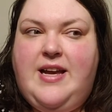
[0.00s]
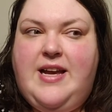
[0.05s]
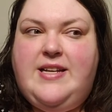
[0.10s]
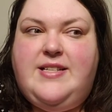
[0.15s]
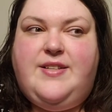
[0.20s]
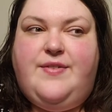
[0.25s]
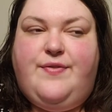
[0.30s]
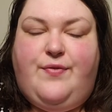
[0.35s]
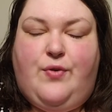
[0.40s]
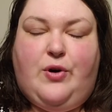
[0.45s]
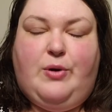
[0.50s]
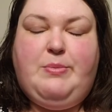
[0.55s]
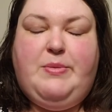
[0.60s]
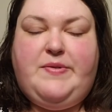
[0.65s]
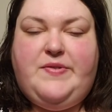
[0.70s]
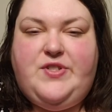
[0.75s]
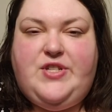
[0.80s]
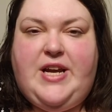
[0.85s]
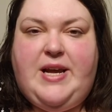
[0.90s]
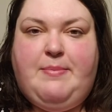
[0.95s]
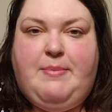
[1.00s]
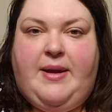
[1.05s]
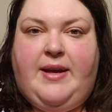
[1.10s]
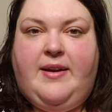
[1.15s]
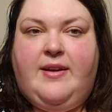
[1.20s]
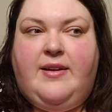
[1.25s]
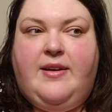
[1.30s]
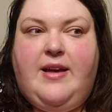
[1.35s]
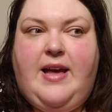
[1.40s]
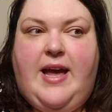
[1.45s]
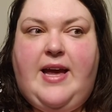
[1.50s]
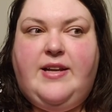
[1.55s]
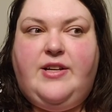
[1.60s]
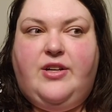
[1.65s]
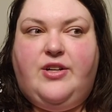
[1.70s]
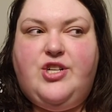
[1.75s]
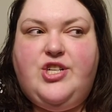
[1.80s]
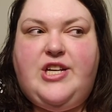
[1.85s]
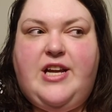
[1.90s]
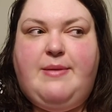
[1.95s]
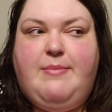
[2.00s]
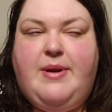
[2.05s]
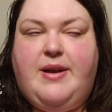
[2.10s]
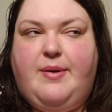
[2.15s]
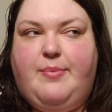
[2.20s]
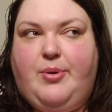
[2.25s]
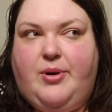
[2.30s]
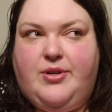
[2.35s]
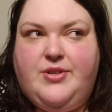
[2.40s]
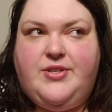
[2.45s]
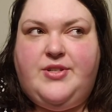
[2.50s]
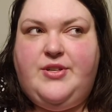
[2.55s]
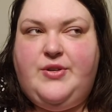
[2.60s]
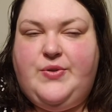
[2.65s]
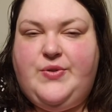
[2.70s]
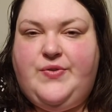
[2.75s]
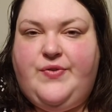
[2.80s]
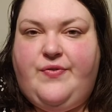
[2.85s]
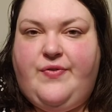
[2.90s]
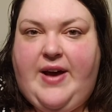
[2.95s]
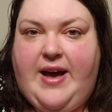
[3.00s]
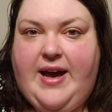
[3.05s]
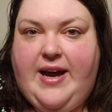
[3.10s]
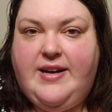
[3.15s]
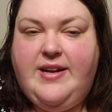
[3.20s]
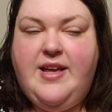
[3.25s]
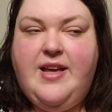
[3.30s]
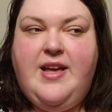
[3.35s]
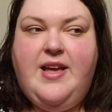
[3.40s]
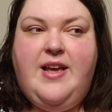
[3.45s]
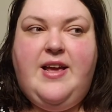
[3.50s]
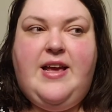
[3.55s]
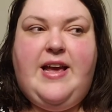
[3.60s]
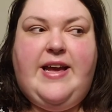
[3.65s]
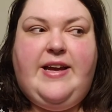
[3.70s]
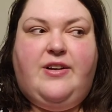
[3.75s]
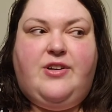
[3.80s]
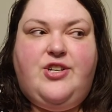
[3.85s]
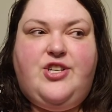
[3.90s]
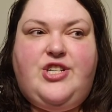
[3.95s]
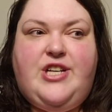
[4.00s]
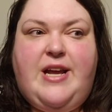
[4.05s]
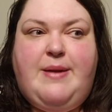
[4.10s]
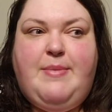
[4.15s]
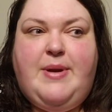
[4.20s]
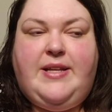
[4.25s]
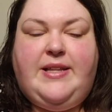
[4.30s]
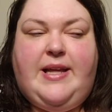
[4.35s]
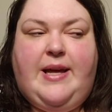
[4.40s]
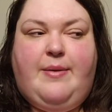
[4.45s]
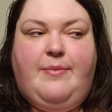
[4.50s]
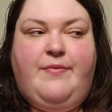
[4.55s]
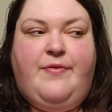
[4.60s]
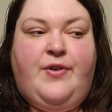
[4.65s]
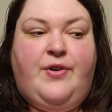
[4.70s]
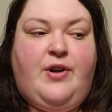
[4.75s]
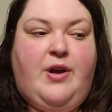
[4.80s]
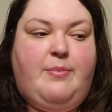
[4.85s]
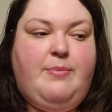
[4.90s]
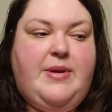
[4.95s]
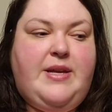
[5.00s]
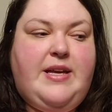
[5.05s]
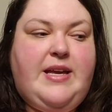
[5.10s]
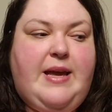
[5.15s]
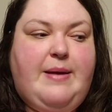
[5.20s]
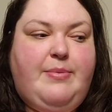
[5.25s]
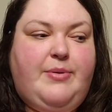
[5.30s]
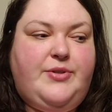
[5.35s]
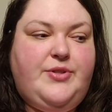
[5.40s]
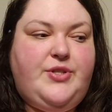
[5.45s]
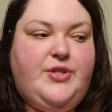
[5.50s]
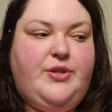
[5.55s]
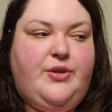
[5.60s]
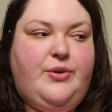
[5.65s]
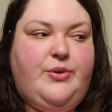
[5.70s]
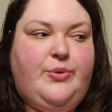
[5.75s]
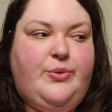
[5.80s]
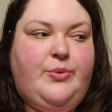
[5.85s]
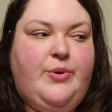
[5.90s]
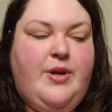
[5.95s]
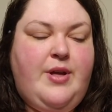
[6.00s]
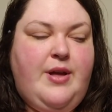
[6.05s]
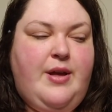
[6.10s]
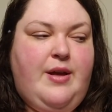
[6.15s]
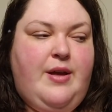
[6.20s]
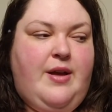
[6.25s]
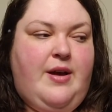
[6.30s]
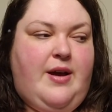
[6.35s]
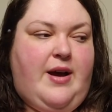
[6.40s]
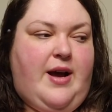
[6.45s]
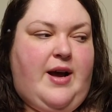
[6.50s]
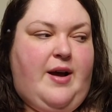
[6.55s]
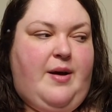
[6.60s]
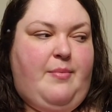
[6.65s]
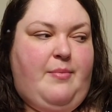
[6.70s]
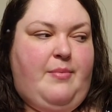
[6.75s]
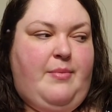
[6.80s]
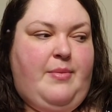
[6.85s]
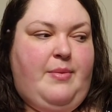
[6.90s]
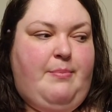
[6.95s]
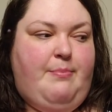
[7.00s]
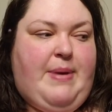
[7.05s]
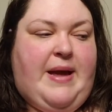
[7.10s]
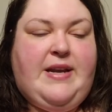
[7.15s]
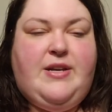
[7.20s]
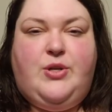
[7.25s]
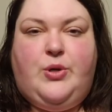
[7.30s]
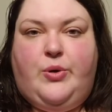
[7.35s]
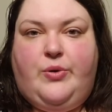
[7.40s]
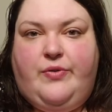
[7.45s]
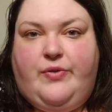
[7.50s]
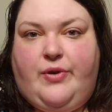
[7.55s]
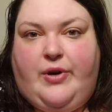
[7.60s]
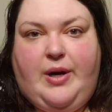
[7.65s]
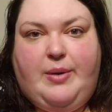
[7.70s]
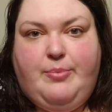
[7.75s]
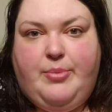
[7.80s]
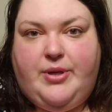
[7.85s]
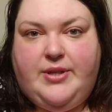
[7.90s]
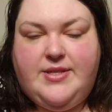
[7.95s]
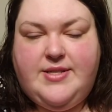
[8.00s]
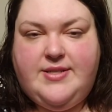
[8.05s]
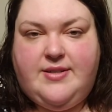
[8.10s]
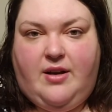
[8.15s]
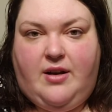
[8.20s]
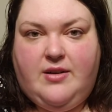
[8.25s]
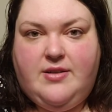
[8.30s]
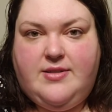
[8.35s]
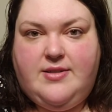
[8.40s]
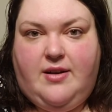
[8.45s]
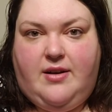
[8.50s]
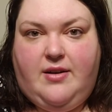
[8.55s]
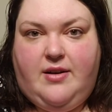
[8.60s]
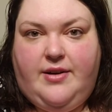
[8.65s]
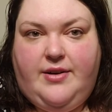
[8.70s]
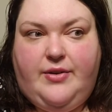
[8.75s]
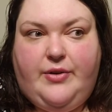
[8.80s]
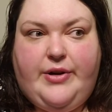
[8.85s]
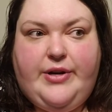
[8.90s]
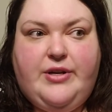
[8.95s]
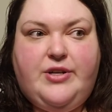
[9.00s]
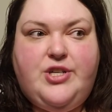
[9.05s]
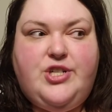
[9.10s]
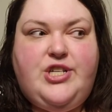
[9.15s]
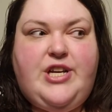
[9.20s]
It's a form of shaming, and you're shaming a person who's fat, and you're shaming them for not being able to um, bend over and put socks on, or you're